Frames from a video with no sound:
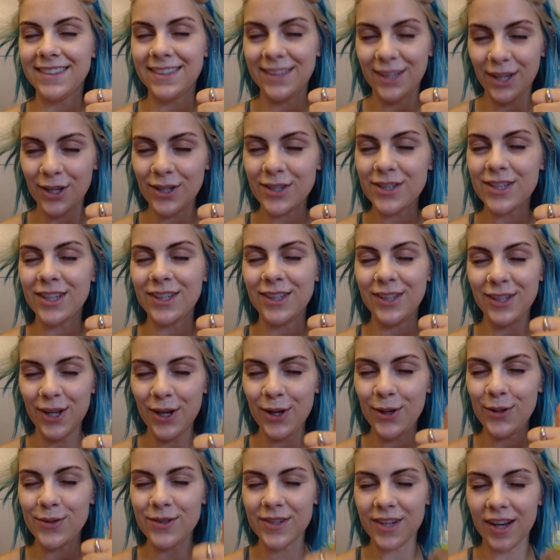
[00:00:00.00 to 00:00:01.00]
good
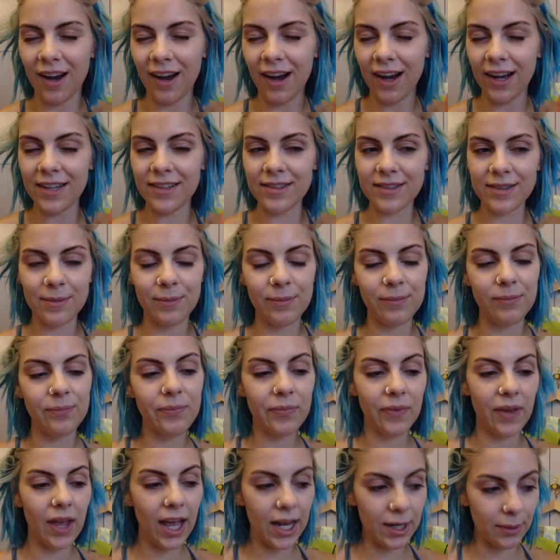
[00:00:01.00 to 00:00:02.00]
news, guys.
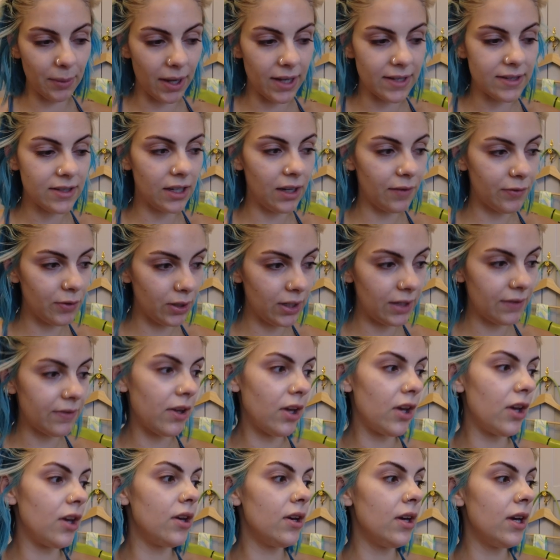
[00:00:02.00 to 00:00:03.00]
Anyways, we love you, leave
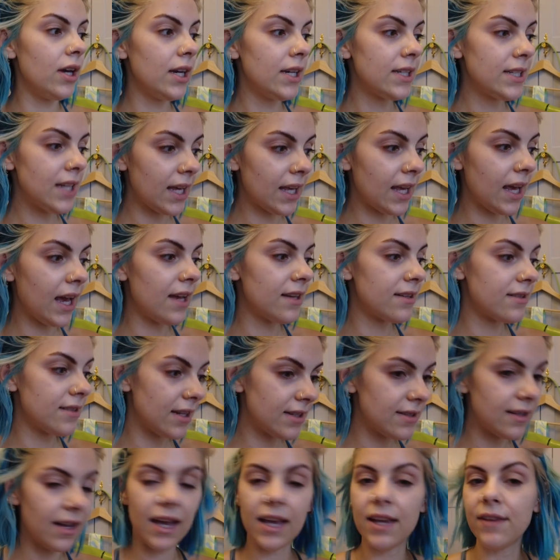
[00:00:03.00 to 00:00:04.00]
you. Take care,
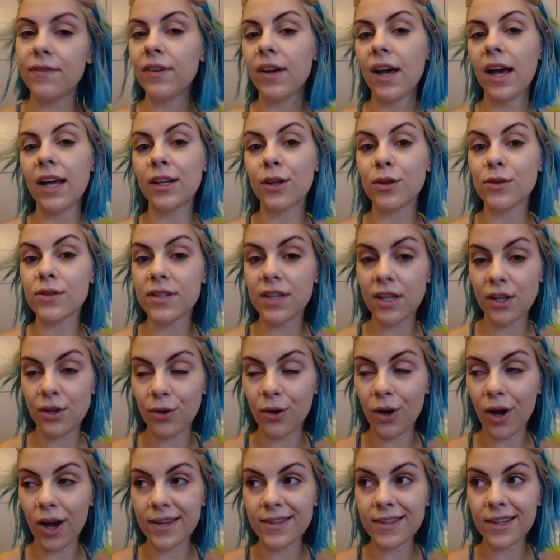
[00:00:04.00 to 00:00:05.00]
stay safe, and I'll see you
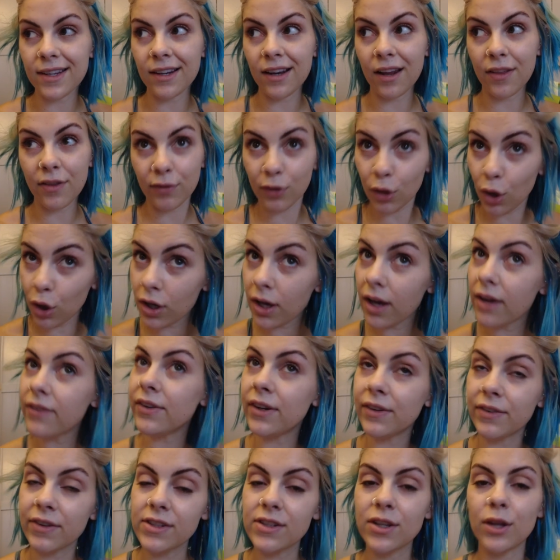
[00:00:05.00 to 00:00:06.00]
guys in another vlog
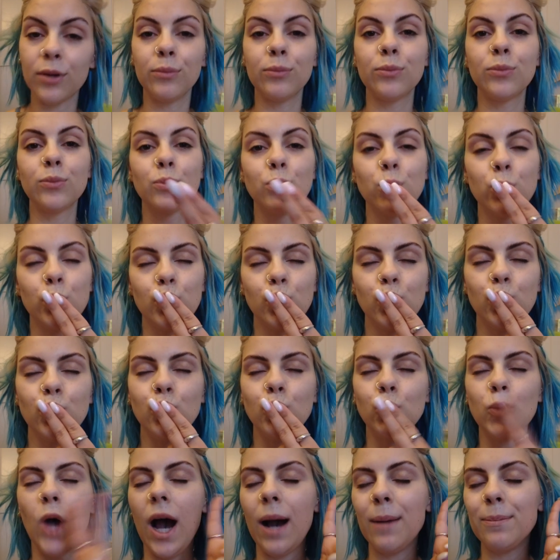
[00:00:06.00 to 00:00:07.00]
very, very soon.
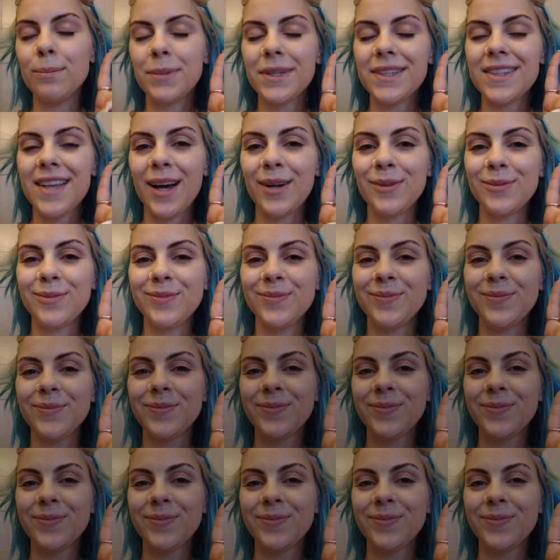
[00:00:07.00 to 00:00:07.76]
Mwah, peace out.